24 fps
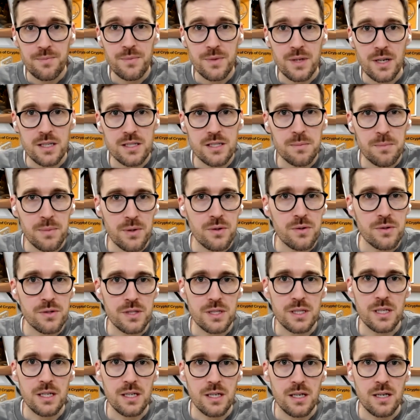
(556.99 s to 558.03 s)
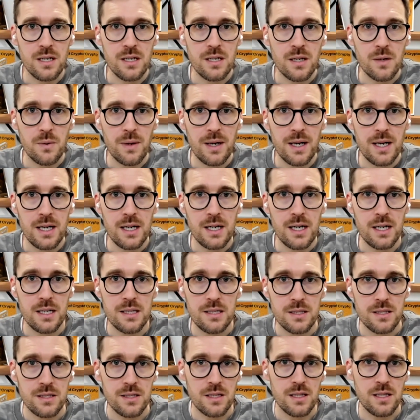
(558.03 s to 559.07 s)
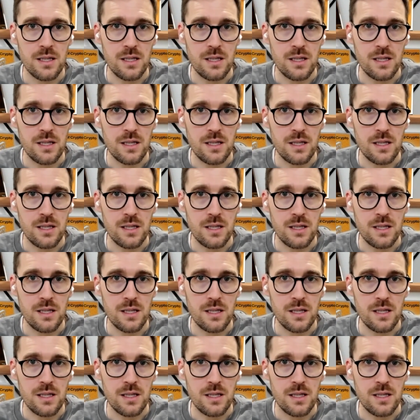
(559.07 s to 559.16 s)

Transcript: I suppose, in a way, and